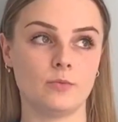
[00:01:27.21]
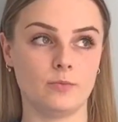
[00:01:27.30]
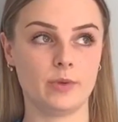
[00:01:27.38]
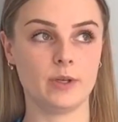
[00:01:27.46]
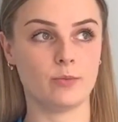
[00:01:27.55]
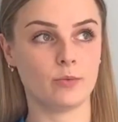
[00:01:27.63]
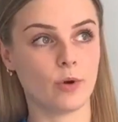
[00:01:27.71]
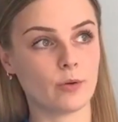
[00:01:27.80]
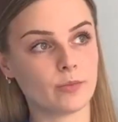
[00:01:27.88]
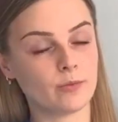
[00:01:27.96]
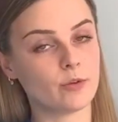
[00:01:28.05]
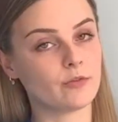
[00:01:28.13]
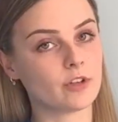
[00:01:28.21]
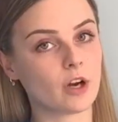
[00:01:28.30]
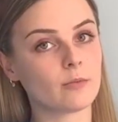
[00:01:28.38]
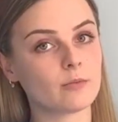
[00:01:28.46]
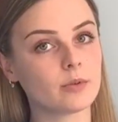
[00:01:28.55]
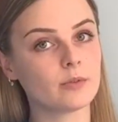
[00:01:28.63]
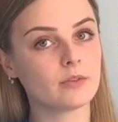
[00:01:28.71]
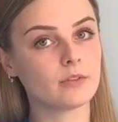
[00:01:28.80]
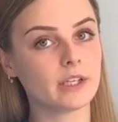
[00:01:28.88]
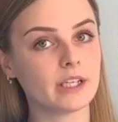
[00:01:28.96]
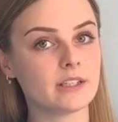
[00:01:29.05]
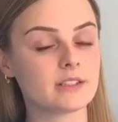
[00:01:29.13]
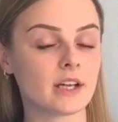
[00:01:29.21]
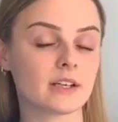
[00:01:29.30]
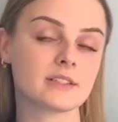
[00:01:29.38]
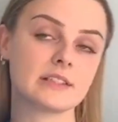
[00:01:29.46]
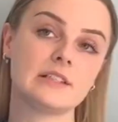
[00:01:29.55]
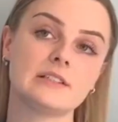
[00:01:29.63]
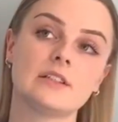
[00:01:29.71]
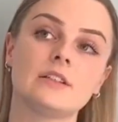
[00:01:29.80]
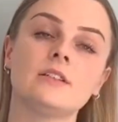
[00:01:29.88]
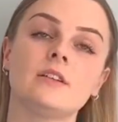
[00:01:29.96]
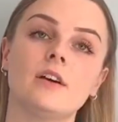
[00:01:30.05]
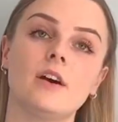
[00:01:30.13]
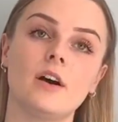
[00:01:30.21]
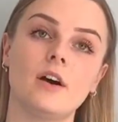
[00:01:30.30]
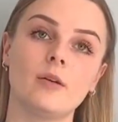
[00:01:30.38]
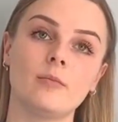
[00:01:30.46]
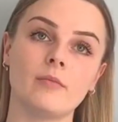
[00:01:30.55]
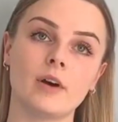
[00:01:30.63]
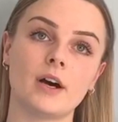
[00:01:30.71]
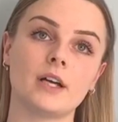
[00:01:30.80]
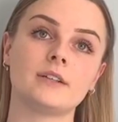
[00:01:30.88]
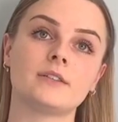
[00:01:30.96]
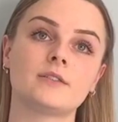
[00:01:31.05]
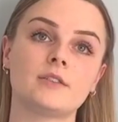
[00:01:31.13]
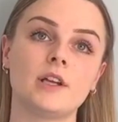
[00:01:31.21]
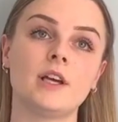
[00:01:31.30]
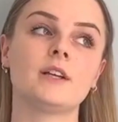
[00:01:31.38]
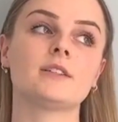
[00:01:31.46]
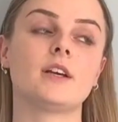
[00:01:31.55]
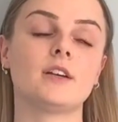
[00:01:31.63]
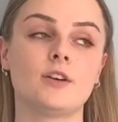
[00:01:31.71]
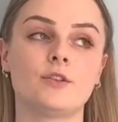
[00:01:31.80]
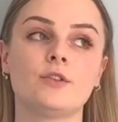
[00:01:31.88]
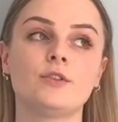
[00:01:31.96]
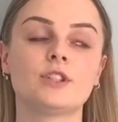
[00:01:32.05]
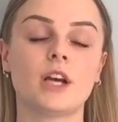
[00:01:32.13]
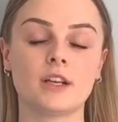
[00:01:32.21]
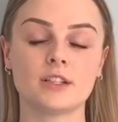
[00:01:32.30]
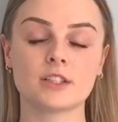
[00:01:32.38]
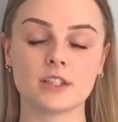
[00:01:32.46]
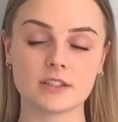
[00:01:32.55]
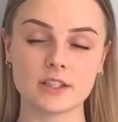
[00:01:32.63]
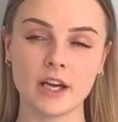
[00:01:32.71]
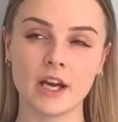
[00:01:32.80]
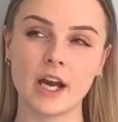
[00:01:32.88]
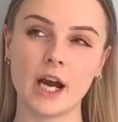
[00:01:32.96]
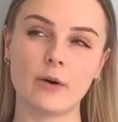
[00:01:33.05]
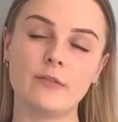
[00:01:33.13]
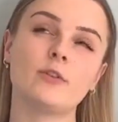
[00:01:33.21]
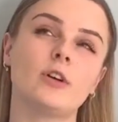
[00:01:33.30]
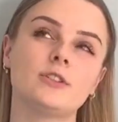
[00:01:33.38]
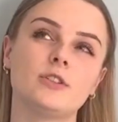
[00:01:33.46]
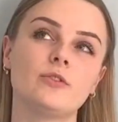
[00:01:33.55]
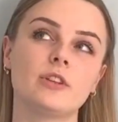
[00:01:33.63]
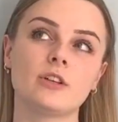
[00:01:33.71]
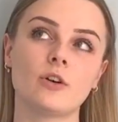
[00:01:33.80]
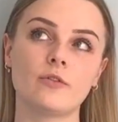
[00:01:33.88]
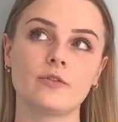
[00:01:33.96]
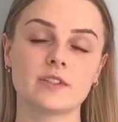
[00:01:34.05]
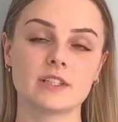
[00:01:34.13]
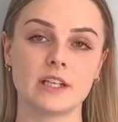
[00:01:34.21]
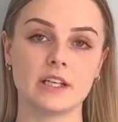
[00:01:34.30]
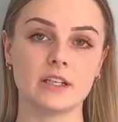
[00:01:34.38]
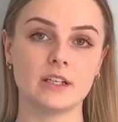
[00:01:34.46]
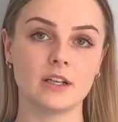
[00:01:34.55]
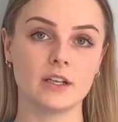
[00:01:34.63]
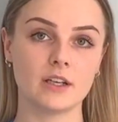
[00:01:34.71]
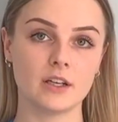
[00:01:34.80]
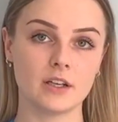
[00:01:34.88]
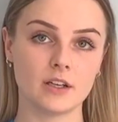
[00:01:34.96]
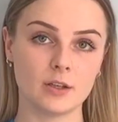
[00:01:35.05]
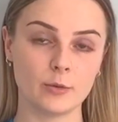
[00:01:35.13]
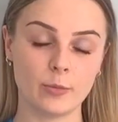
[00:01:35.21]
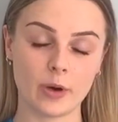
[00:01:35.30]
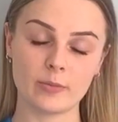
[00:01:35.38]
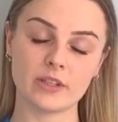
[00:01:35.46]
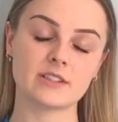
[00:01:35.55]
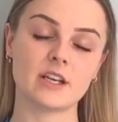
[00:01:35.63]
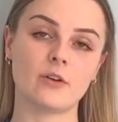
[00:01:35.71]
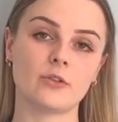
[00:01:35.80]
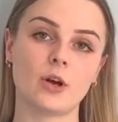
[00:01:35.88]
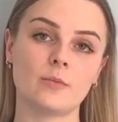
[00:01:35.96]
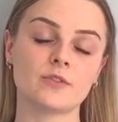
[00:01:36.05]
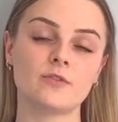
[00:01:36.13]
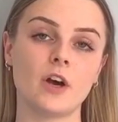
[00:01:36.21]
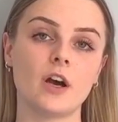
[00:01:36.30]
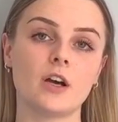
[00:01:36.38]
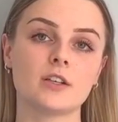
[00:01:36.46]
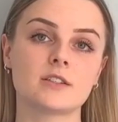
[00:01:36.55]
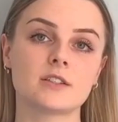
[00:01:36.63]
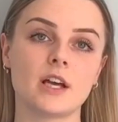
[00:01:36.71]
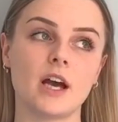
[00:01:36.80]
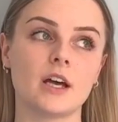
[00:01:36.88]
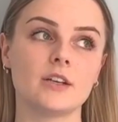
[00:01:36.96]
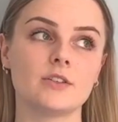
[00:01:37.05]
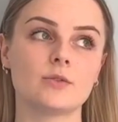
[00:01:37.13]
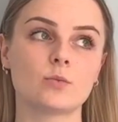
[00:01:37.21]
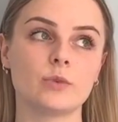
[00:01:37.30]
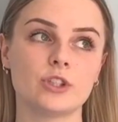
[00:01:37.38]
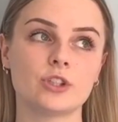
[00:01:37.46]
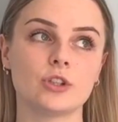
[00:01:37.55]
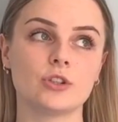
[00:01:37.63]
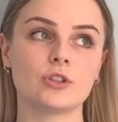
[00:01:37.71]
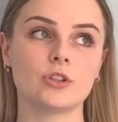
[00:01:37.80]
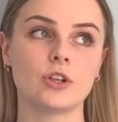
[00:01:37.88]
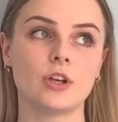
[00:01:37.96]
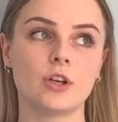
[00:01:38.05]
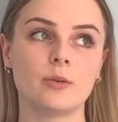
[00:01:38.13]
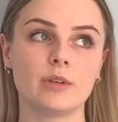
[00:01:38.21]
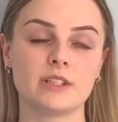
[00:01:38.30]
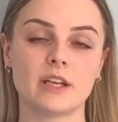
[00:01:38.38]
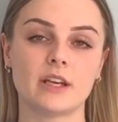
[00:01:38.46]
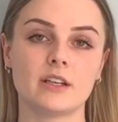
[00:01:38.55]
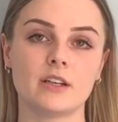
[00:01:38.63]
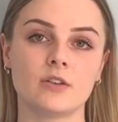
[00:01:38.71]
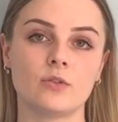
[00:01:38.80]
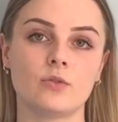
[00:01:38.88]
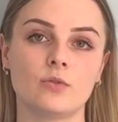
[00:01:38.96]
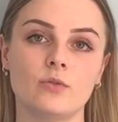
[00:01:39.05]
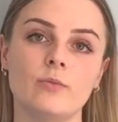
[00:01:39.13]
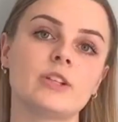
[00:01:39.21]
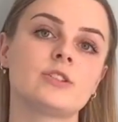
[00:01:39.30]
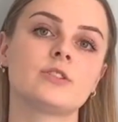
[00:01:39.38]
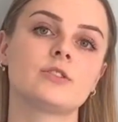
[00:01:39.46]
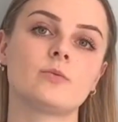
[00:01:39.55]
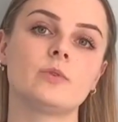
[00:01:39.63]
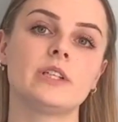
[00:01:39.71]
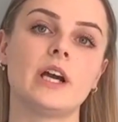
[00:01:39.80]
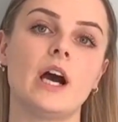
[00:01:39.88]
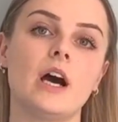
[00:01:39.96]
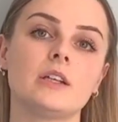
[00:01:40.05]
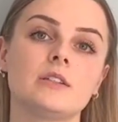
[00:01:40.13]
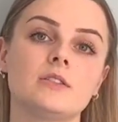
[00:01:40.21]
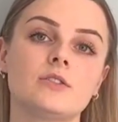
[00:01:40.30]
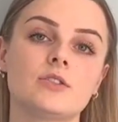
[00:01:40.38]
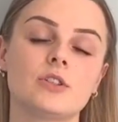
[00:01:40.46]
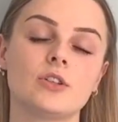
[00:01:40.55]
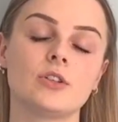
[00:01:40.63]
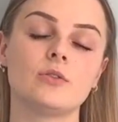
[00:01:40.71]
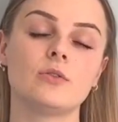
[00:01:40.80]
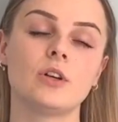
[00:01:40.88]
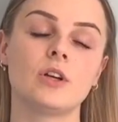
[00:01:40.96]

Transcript: people won't be moving up leagues next season and taking on new challenges. However, I do think obviously public's health comes first, and we should be taking all the measures that we can to